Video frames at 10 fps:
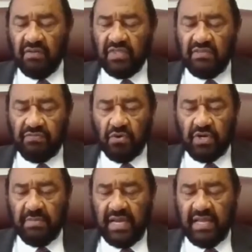of the
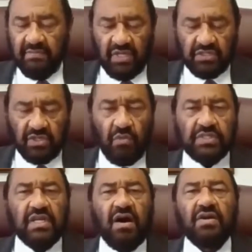full committee. It's always an